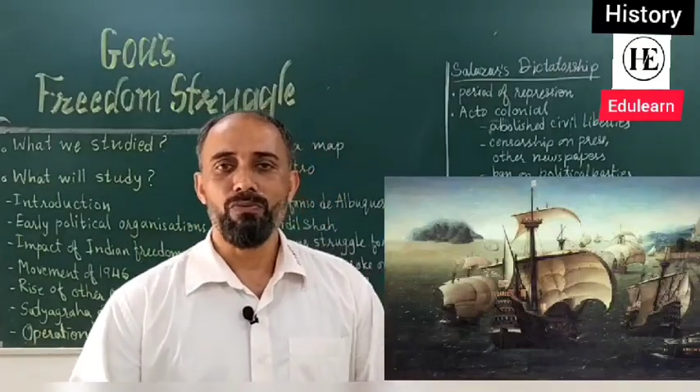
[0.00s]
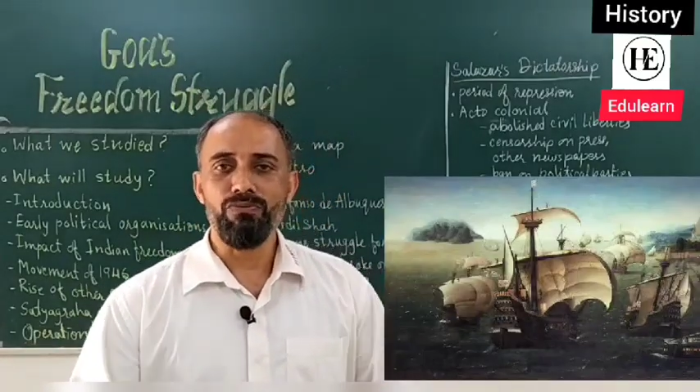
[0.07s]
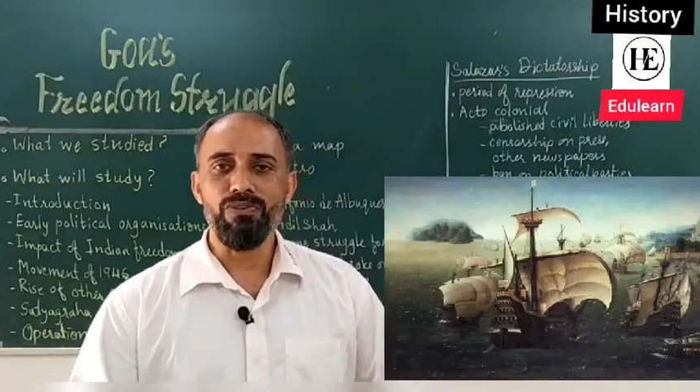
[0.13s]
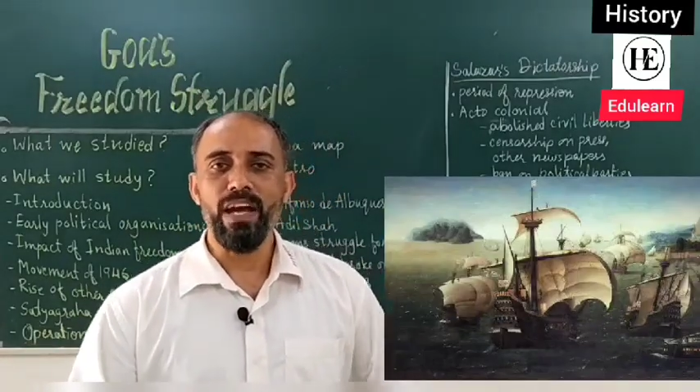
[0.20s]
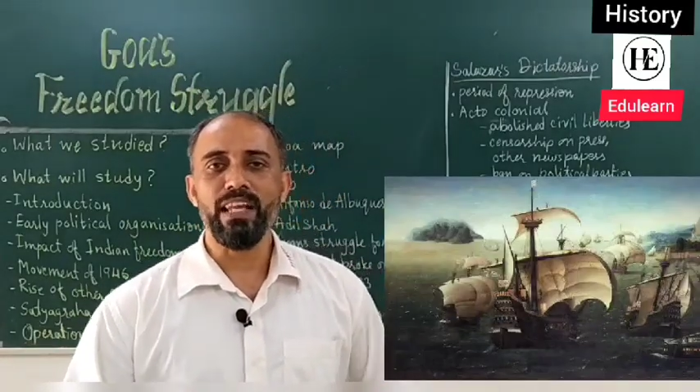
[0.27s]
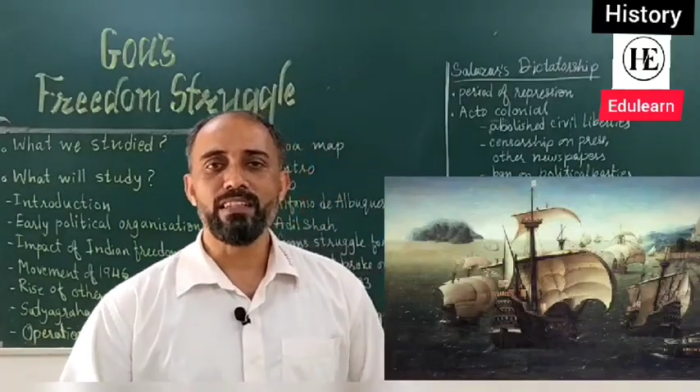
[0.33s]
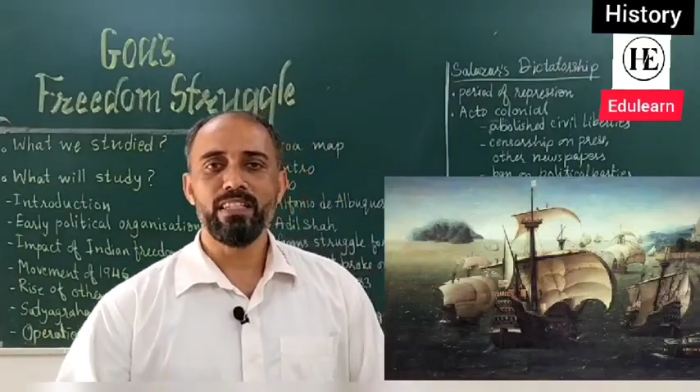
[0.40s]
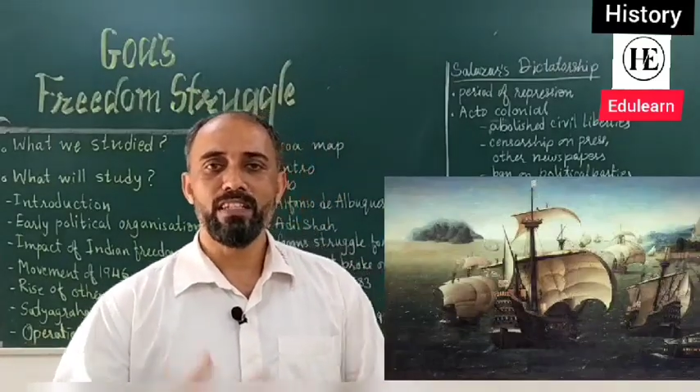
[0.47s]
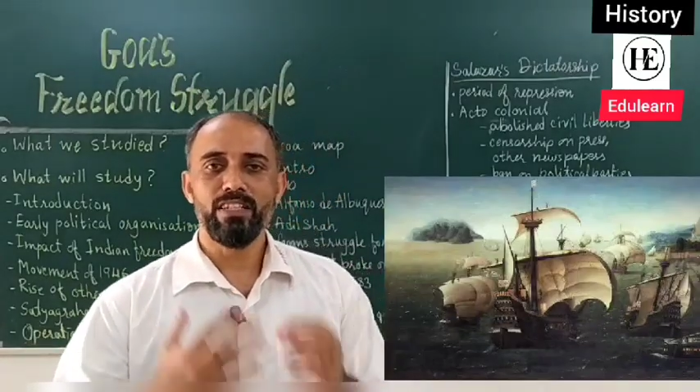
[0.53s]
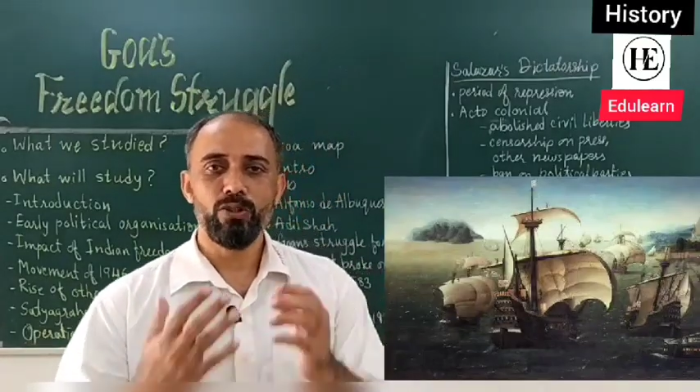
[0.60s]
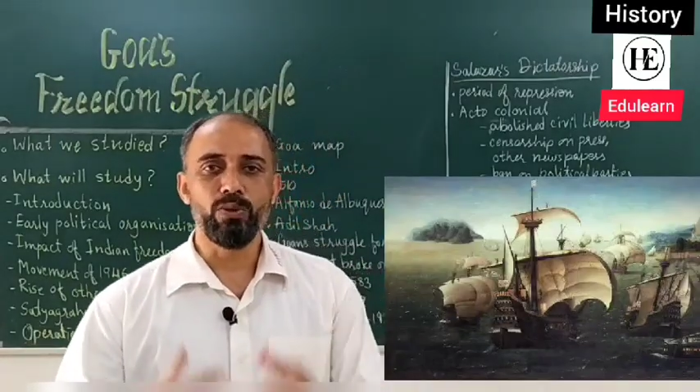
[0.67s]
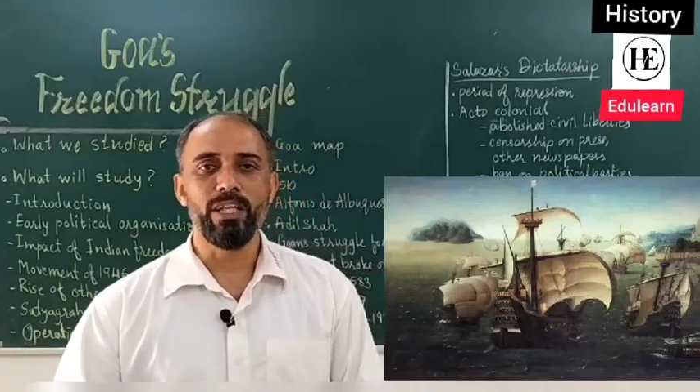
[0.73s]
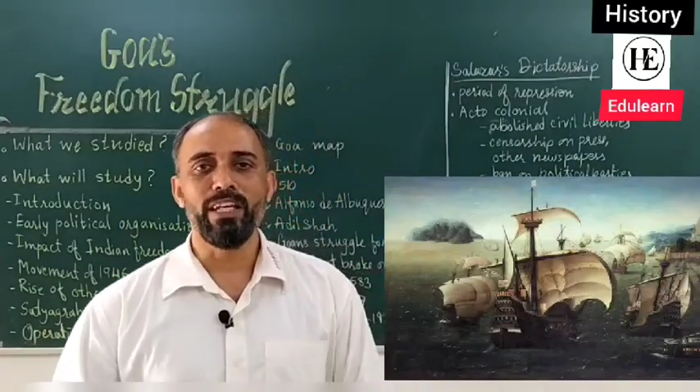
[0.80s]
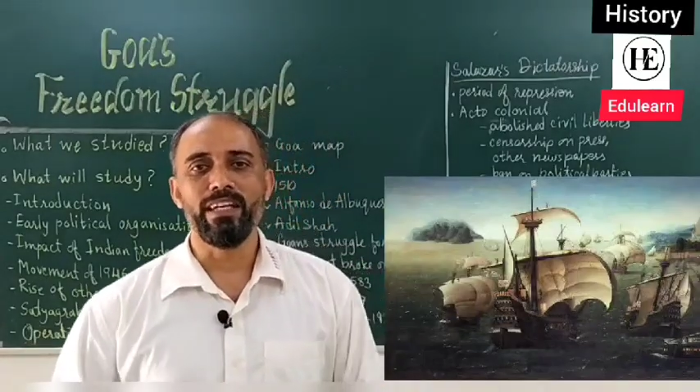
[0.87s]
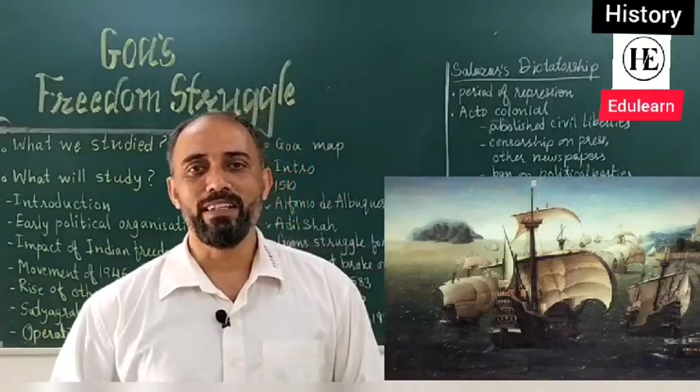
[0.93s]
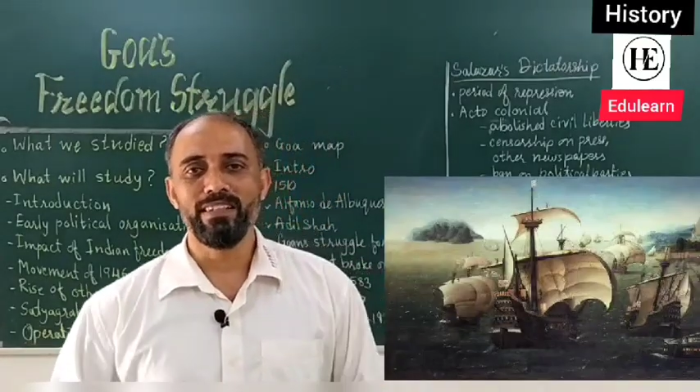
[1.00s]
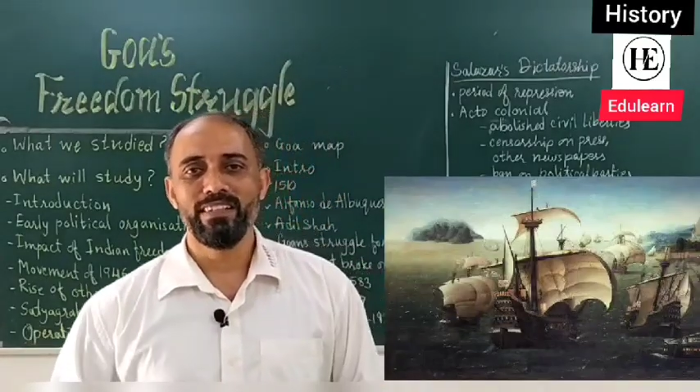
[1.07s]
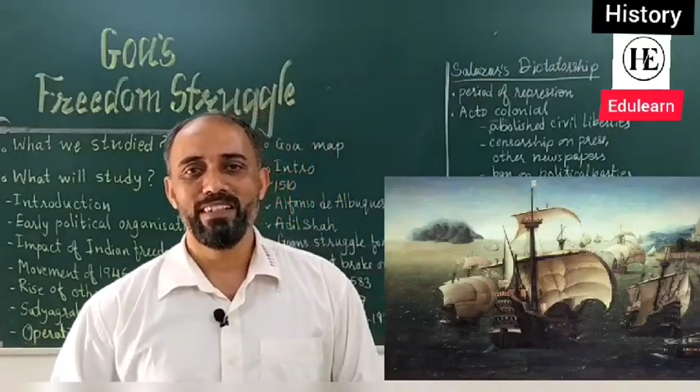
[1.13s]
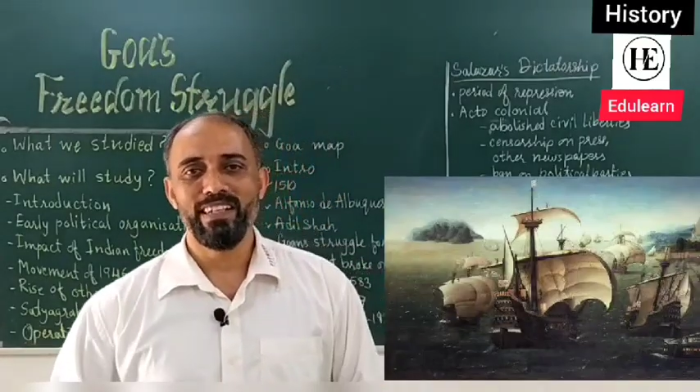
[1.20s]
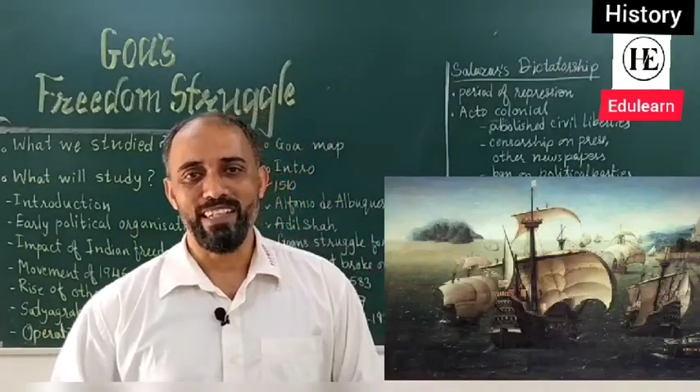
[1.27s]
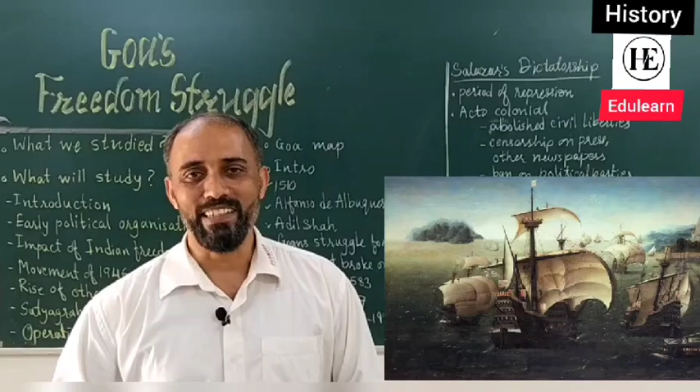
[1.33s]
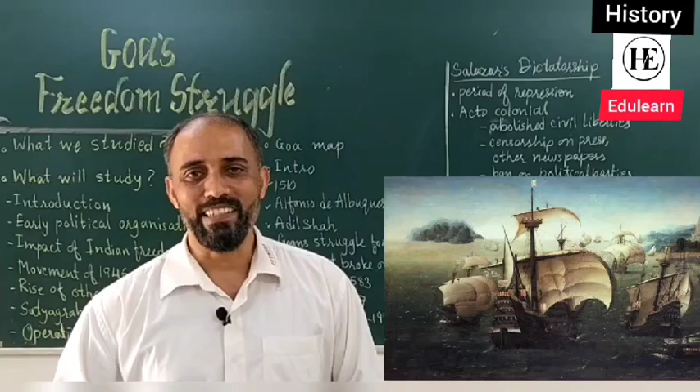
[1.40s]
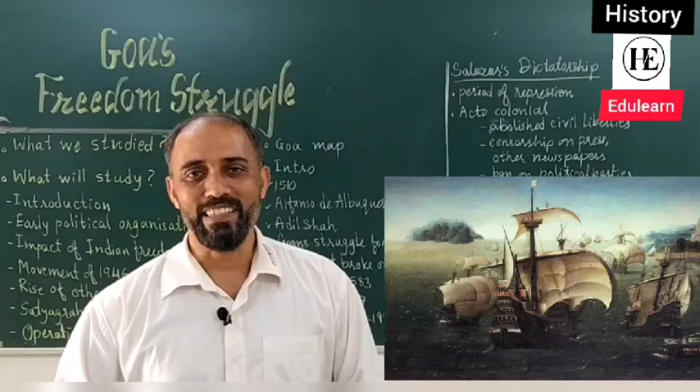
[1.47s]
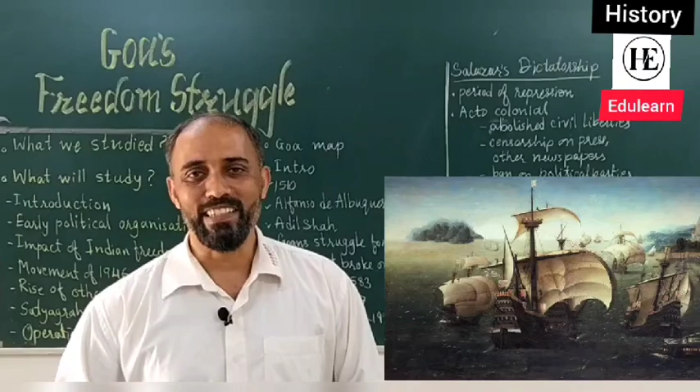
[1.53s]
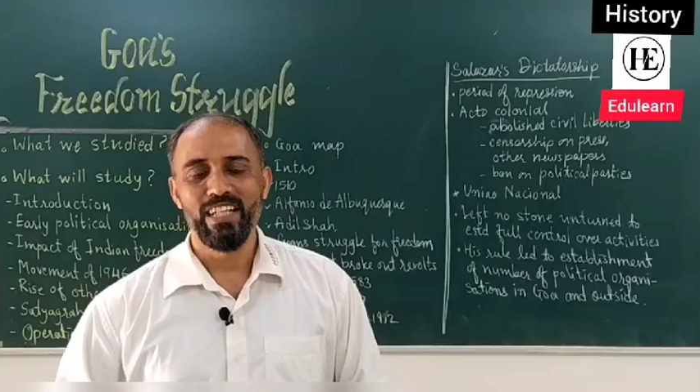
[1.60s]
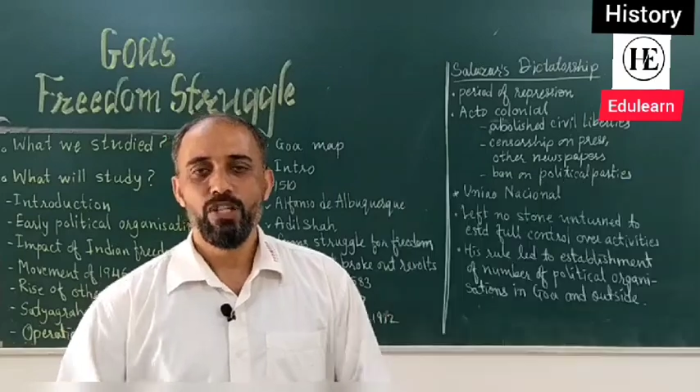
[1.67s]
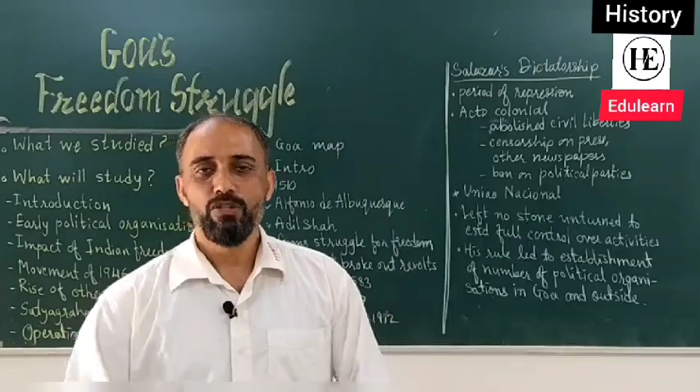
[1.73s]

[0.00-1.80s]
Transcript: wealth to their country.